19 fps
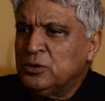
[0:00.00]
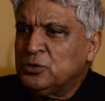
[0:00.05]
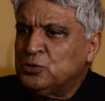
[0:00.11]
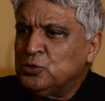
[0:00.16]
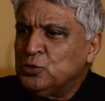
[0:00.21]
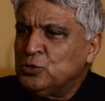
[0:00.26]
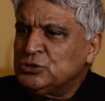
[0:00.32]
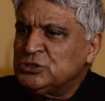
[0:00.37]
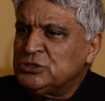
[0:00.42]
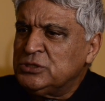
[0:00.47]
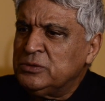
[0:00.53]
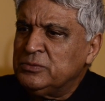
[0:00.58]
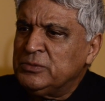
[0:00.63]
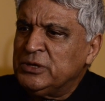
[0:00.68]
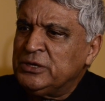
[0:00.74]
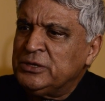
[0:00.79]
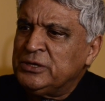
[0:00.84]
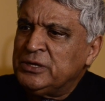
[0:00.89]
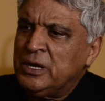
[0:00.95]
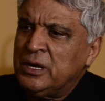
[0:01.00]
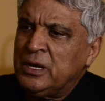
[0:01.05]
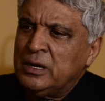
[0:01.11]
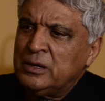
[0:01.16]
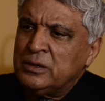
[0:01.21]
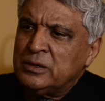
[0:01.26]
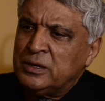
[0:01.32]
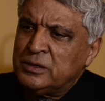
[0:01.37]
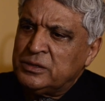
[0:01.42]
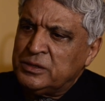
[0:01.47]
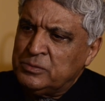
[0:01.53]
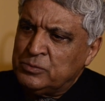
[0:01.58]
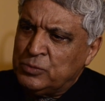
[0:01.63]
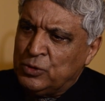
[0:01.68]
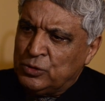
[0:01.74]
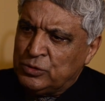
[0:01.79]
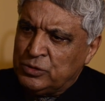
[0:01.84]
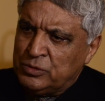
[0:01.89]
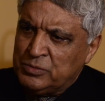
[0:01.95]
No, social media doesn't
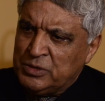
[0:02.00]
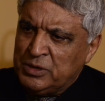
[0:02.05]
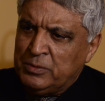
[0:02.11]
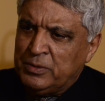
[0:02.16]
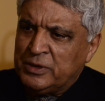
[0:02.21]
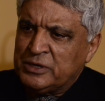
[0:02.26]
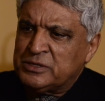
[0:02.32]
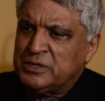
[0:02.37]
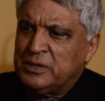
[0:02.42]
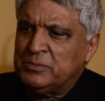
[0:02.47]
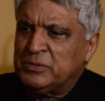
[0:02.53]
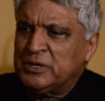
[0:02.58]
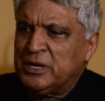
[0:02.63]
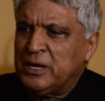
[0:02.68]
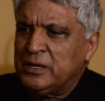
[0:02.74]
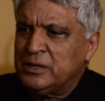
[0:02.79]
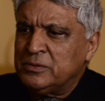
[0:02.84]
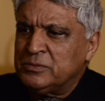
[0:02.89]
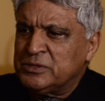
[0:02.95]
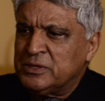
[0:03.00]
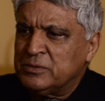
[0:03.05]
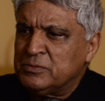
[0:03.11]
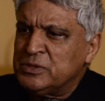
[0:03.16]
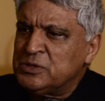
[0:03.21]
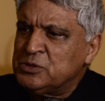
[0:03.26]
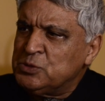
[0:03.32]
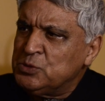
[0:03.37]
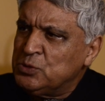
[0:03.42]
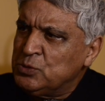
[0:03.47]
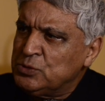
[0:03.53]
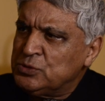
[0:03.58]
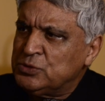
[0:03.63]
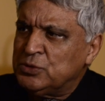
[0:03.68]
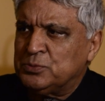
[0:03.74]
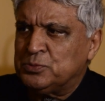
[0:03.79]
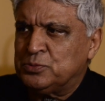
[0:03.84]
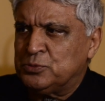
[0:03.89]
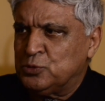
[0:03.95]
bother me, but sometimes the
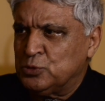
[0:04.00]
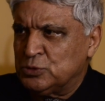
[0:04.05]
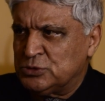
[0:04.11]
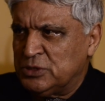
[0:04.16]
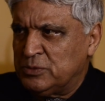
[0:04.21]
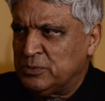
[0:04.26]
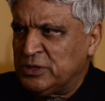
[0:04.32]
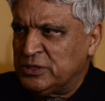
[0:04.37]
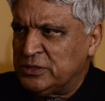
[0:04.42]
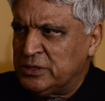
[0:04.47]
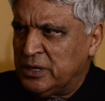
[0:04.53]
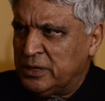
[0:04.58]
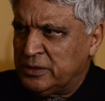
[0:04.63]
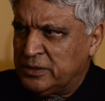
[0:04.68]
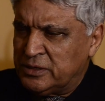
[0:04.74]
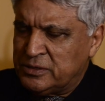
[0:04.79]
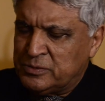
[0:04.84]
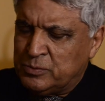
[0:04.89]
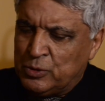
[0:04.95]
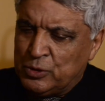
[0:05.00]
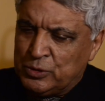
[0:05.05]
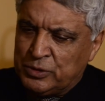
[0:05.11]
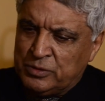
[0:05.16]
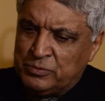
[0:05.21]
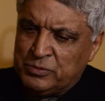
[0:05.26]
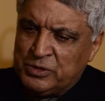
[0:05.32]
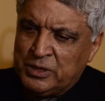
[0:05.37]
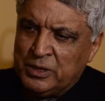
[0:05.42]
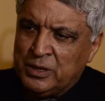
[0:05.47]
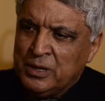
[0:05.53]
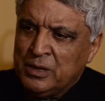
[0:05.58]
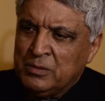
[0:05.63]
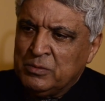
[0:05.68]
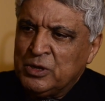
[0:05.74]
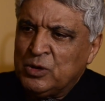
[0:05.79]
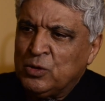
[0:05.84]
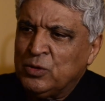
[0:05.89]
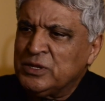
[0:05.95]
misuse of social media does bother me,
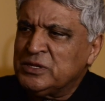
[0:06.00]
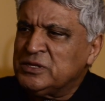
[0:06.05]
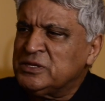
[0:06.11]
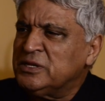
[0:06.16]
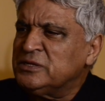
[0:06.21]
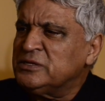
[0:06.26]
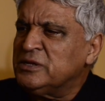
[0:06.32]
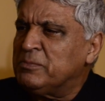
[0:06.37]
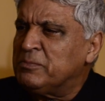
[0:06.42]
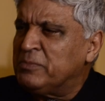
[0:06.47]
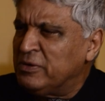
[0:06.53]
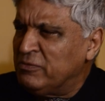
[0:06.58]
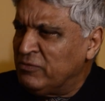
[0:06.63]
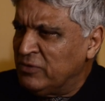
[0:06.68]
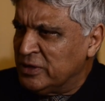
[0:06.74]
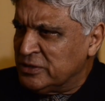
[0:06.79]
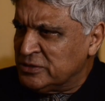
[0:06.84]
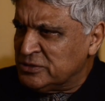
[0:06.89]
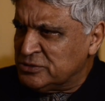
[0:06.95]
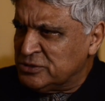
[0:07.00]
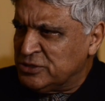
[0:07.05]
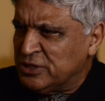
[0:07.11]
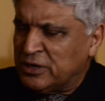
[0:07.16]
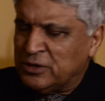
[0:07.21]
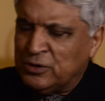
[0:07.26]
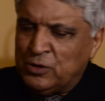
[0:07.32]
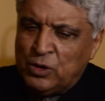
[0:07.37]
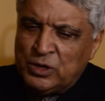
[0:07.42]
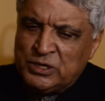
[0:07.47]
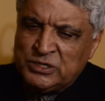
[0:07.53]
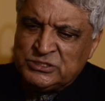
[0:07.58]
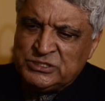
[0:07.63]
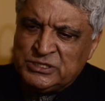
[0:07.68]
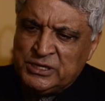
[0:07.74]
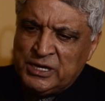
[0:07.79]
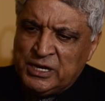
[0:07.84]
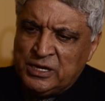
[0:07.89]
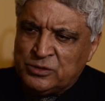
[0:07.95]
because it's such a privilege.
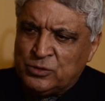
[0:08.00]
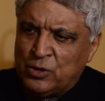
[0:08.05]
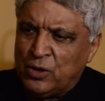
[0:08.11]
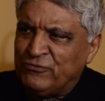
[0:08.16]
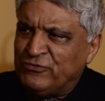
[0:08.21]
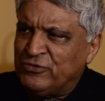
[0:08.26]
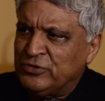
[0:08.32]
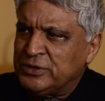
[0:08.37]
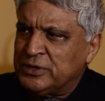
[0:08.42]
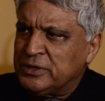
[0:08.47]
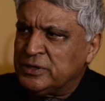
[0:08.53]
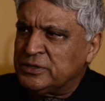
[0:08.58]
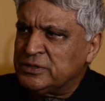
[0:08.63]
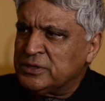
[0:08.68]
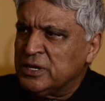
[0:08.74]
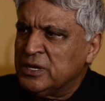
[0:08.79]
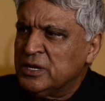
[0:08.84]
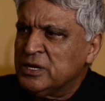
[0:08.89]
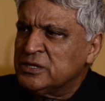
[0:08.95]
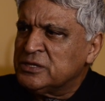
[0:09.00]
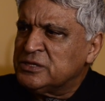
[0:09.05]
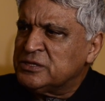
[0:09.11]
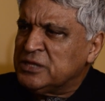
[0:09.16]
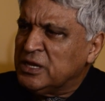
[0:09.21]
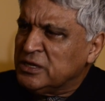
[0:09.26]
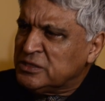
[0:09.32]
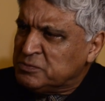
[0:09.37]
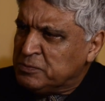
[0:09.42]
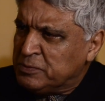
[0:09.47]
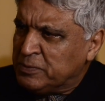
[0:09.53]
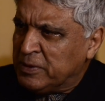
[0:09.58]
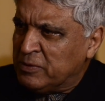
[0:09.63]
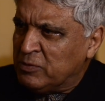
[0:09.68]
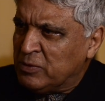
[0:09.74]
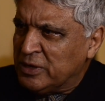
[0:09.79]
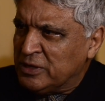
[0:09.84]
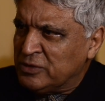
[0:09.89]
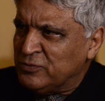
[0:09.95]
Technology has offered us such
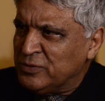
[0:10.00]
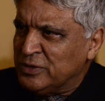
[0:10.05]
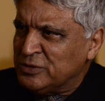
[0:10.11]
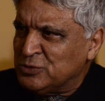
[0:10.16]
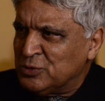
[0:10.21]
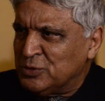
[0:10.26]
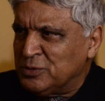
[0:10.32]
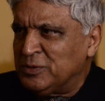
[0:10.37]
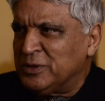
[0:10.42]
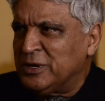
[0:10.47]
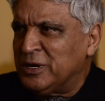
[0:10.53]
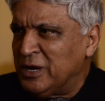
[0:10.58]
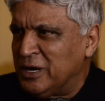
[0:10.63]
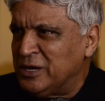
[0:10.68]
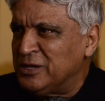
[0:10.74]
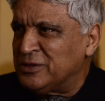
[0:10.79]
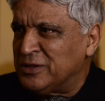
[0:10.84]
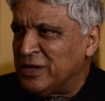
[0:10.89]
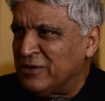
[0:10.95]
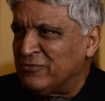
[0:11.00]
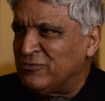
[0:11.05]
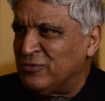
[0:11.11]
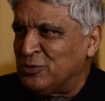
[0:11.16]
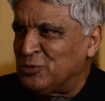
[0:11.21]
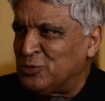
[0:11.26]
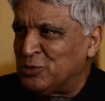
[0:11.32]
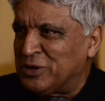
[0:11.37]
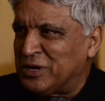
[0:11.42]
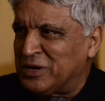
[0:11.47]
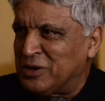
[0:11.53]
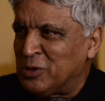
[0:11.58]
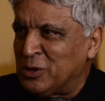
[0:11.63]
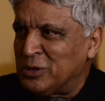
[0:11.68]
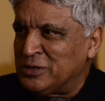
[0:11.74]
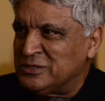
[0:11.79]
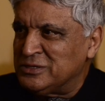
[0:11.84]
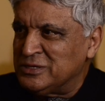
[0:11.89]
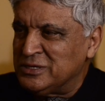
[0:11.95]
privilege. We should be really thankful to
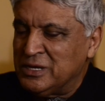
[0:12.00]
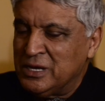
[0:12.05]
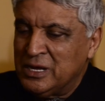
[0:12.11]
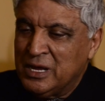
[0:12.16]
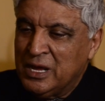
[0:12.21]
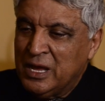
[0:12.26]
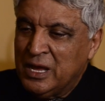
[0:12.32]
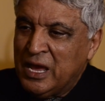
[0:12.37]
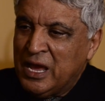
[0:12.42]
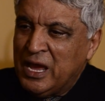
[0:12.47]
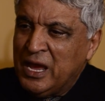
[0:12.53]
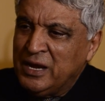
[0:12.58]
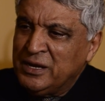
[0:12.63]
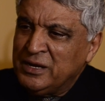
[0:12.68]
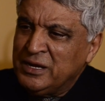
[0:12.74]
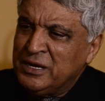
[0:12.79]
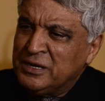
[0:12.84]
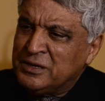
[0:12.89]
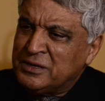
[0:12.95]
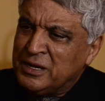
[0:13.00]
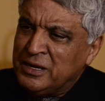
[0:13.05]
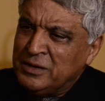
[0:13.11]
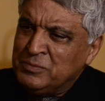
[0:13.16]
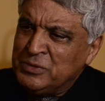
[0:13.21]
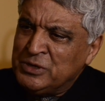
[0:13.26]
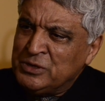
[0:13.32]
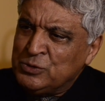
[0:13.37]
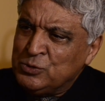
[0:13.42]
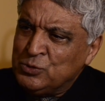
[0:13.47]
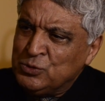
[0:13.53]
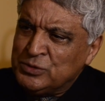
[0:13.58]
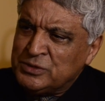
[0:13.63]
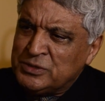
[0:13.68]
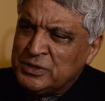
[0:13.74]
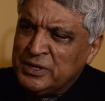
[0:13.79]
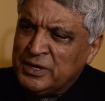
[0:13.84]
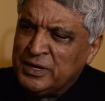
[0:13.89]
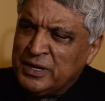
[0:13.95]
technology. And it can be
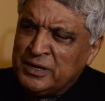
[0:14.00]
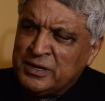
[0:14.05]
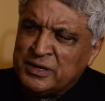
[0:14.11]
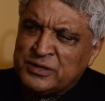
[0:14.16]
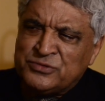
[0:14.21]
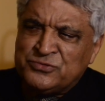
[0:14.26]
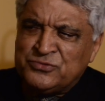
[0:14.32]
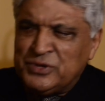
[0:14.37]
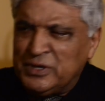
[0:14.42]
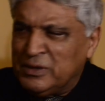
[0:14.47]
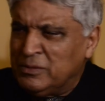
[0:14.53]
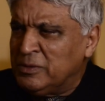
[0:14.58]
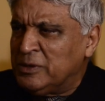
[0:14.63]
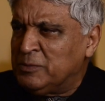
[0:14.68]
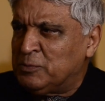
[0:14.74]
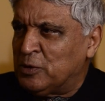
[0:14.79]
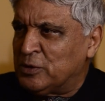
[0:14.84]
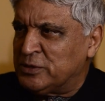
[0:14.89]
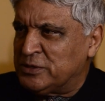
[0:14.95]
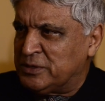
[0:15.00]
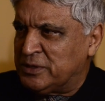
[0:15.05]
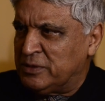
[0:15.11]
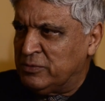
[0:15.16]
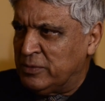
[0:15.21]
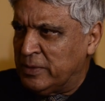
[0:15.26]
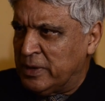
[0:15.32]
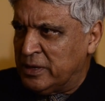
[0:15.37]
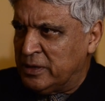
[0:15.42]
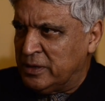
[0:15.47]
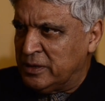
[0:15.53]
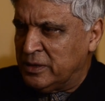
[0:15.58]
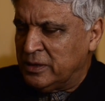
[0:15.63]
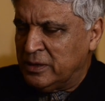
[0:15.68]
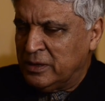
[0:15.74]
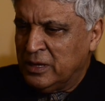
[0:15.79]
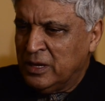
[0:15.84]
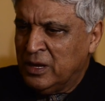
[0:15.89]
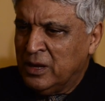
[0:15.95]
used in an extremely positive manner.
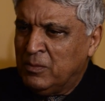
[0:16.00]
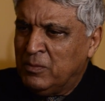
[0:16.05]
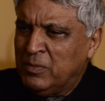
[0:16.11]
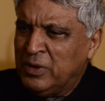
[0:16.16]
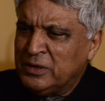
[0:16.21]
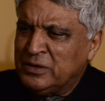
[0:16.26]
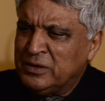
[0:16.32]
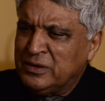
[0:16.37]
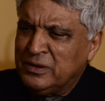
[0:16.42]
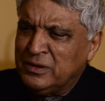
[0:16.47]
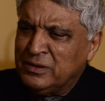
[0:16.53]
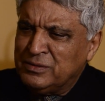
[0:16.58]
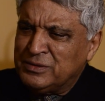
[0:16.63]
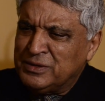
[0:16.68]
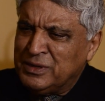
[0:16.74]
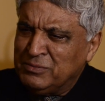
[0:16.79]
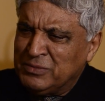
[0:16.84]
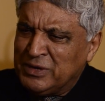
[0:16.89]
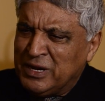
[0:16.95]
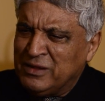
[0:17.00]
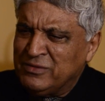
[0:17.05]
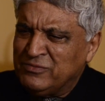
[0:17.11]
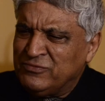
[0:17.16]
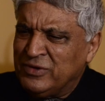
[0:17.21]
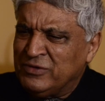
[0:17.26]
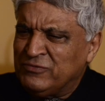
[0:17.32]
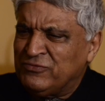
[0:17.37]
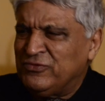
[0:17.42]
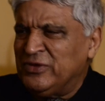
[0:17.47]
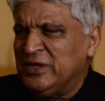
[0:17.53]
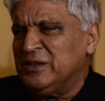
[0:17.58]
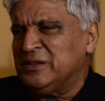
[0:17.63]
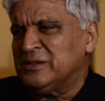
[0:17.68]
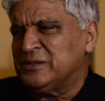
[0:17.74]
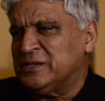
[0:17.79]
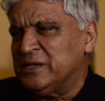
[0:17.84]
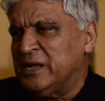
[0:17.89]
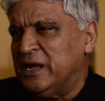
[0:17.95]
Mm-hmm. But sometimes one
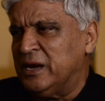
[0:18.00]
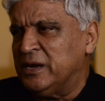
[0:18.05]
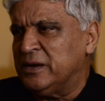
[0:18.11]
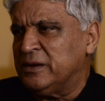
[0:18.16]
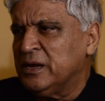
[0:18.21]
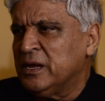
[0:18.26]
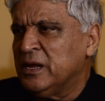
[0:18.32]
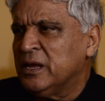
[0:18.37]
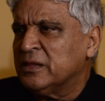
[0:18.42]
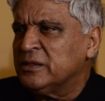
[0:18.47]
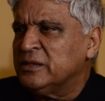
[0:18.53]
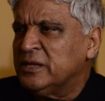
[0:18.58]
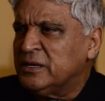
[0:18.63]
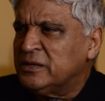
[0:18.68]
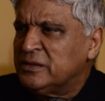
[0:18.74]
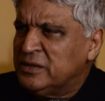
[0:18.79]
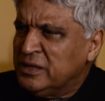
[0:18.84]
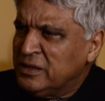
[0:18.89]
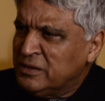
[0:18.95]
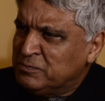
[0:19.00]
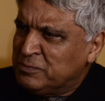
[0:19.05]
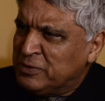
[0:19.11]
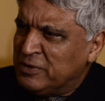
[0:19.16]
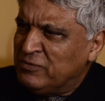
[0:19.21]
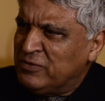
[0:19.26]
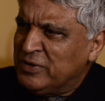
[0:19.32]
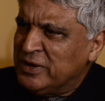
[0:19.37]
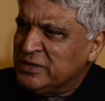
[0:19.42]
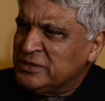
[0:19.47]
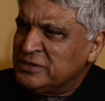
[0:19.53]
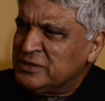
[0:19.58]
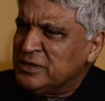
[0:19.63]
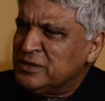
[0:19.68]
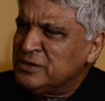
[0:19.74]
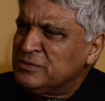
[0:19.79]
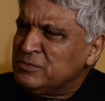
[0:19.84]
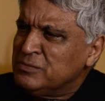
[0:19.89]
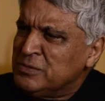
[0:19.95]
feels sad that this privilege
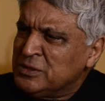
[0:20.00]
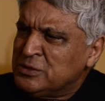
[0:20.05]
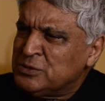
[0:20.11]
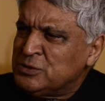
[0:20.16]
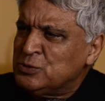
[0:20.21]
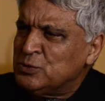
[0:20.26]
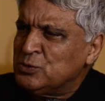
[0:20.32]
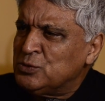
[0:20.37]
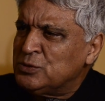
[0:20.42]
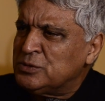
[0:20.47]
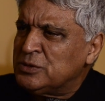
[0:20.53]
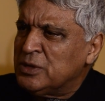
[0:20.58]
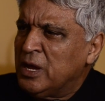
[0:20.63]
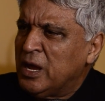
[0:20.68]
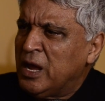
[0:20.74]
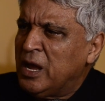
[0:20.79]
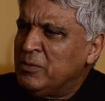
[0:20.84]
is misused.